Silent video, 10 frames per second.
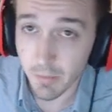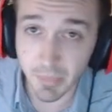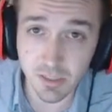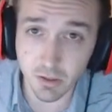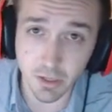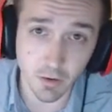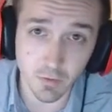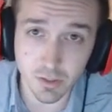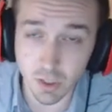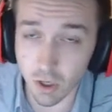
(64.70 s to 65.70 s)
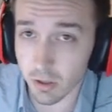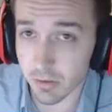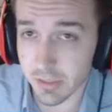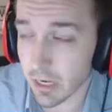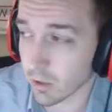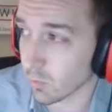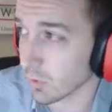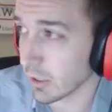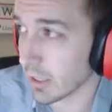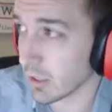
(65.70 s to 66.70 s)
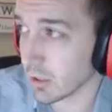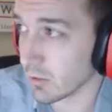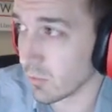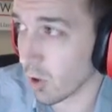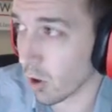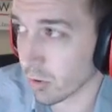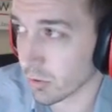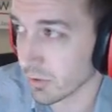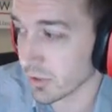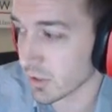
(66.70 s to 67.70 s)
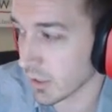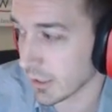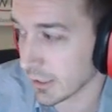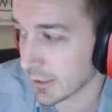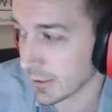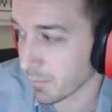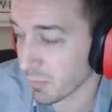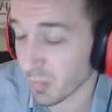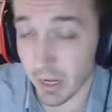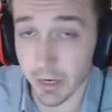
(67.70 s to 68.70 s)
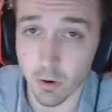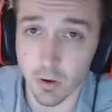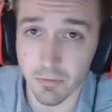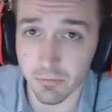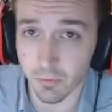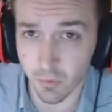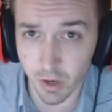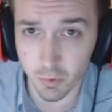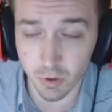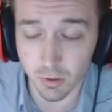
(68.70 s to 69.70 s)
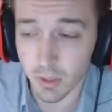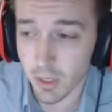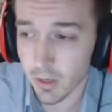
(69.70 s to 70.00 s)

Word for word: Basically covers all tech-related articles. Um, but I know him from Red Bull.